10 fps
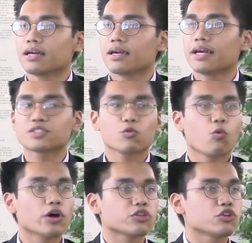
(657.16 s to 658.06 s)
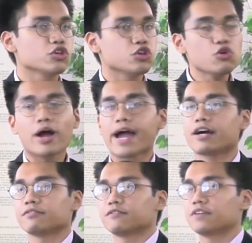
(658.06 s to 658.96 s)
It's what do you
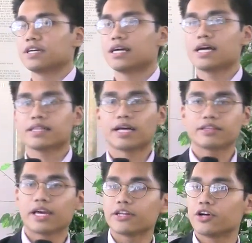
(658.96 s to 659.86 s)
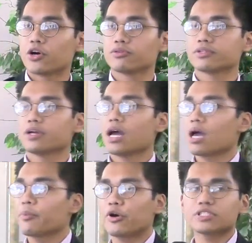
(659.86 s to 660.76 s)
have that they don't?
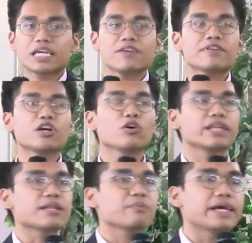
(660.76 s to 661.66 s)
Because even though it may